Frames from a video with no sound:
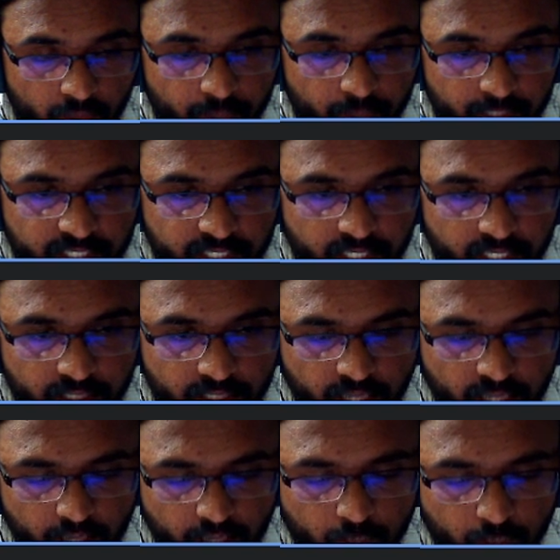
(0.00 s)
methane
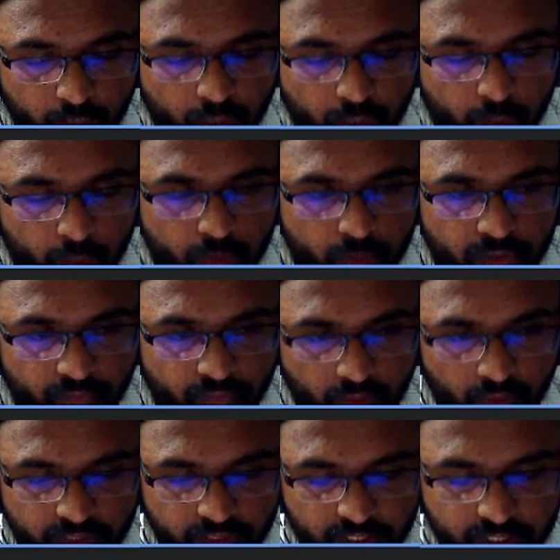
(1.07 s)
and 2 kilomoles of
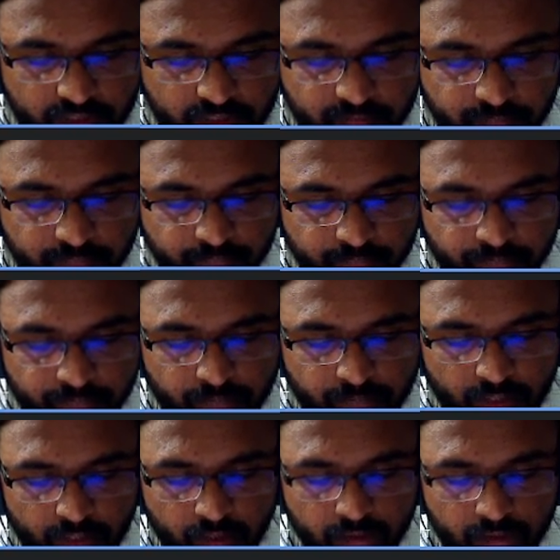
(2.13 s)
oxidation.
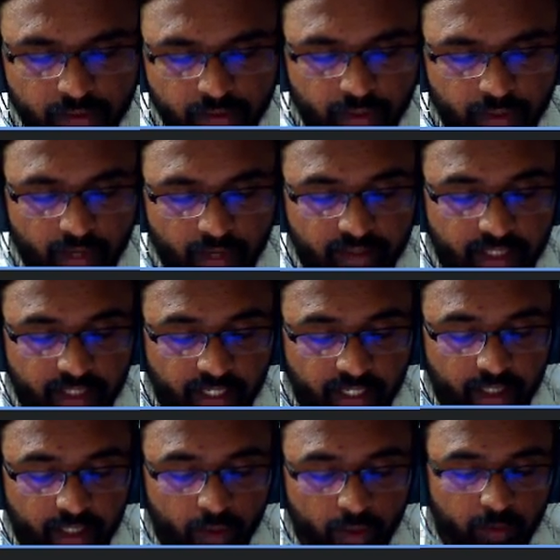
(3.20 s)
So you have 3
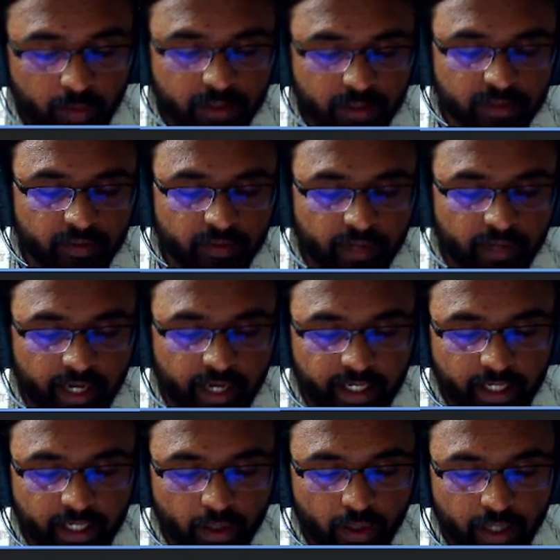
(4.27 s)
kilomoles, 80
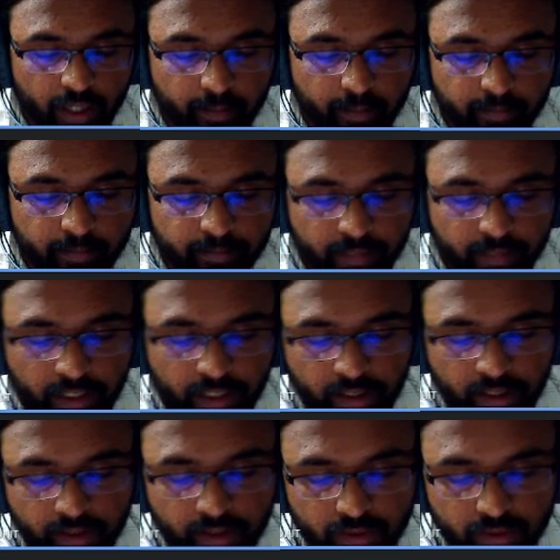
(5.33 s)
kilograms.
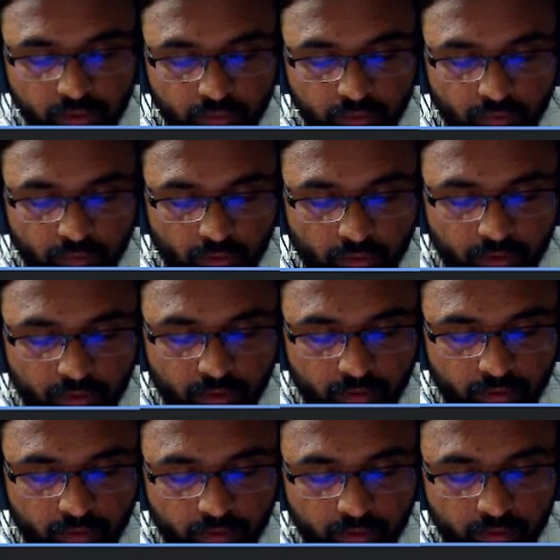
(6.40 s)
So for,
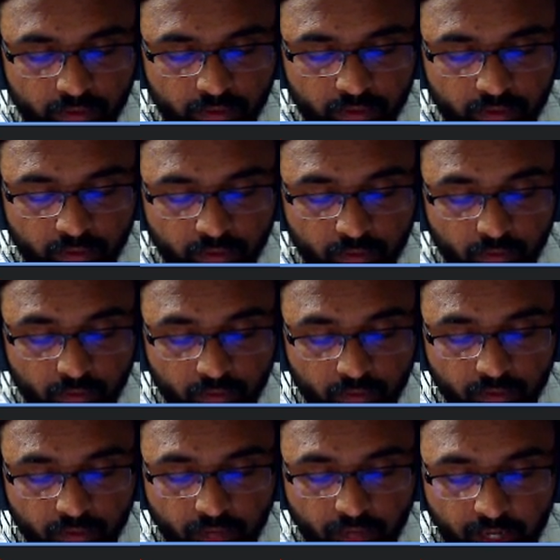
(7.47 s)

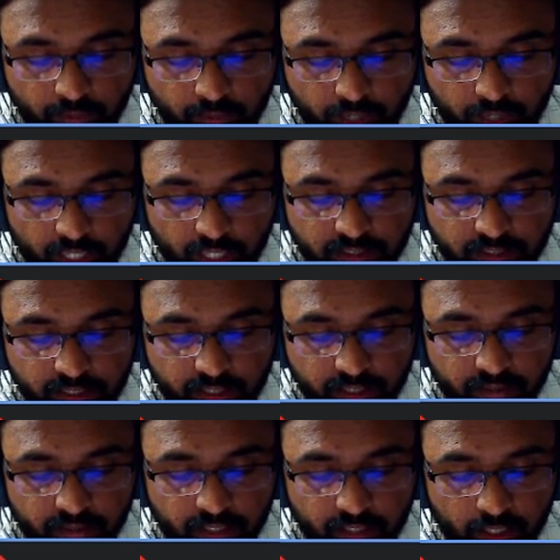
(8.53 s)
and you are asked in
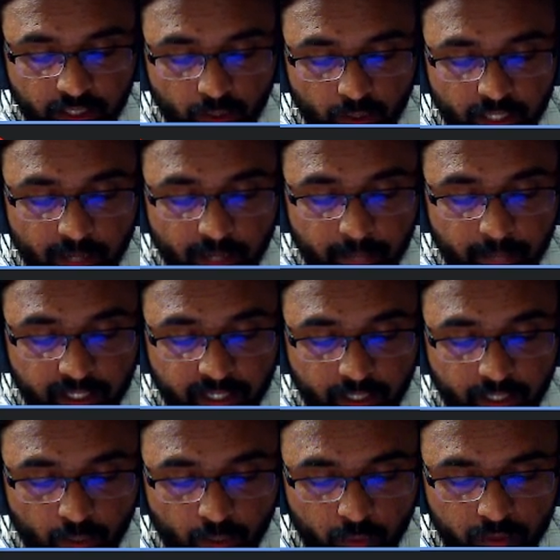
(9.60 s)
kilogram per
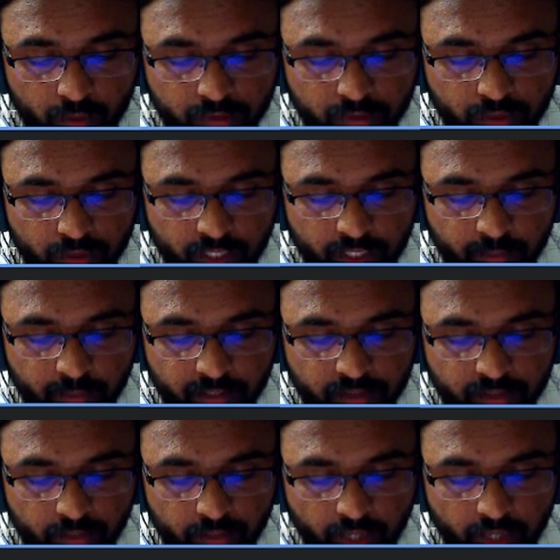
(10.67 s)
kilomole. So that means you
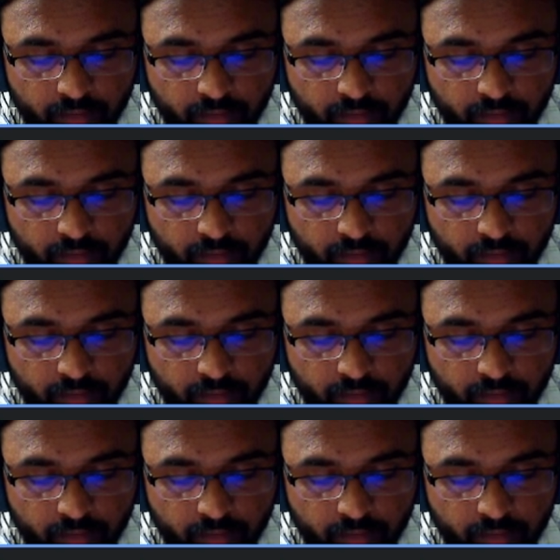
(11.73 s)
have